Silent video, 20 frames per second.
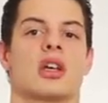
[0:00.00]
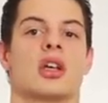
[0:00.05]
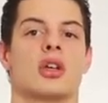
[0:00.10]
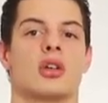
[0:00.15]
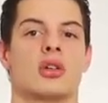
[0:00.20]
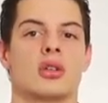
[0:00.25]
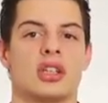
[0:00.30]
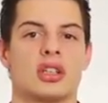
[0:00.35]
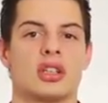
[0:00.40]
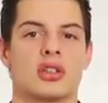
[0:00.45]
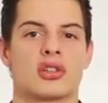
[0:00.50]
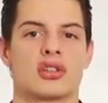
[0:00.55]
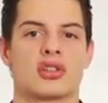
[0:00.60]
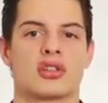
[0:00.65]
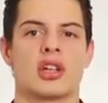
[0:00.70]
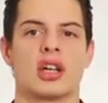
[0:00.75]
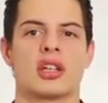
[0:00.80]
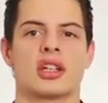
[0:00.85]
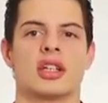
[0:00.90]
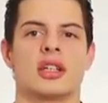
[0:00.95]
You'll need to
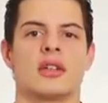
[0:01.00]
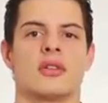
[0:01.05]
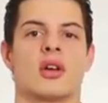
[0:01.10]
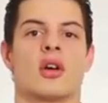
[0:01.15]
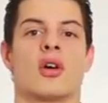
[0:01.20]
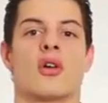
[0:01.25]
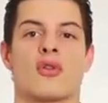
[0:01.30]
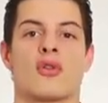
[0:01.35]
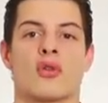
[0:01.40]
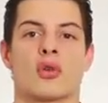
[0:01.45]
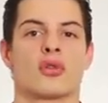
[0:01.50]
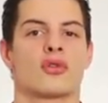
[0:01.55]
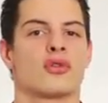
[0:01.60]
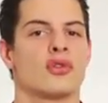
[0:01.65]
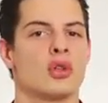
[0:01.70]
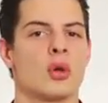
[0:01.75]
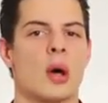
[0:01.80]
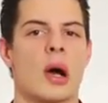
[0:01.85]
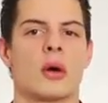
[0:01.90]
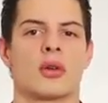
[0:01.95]
study for a
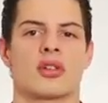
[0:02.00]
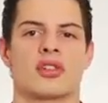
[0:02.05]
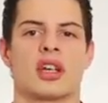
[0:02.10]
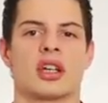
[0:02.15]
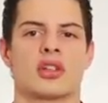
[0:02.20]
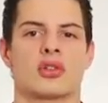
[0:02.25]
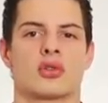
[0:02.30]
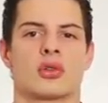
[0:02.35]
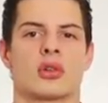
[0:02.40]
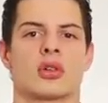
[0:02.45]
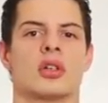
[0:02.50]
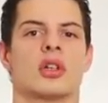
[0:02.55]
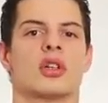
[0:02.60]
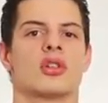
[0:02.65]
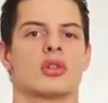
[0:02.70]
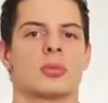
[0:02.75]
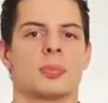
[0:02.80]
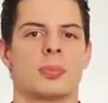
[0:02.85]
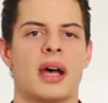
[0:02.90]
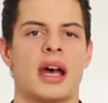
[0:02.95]
few hours extra
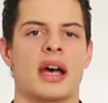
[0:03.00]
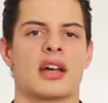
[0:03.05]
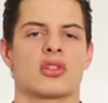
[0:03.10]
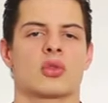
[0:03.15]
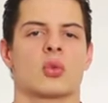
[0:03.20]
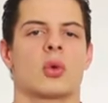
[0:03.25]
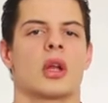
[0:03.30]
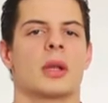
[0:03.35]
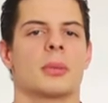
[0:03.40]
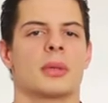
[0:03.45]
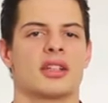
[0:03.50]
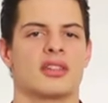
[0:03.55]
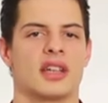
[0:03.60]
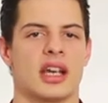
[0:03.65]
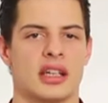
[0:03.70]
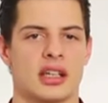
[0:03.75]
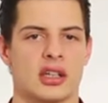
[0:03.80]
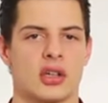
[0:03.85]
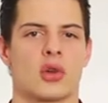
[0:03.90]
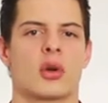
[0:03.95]
to pass while
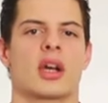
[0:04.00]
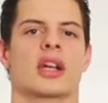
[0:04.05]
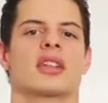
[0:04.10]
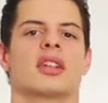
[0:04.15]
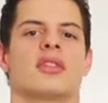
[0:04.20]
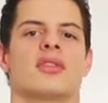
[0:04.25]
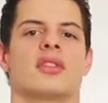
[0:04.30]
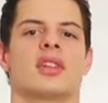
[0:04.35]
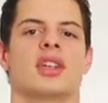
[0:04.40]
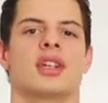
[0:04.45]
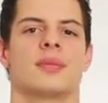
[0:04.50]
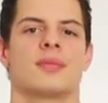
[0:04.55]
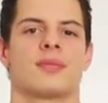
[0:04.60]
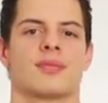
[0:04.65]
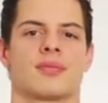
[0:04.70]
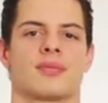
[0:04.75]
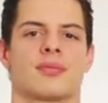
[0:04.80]
maintaining your activity.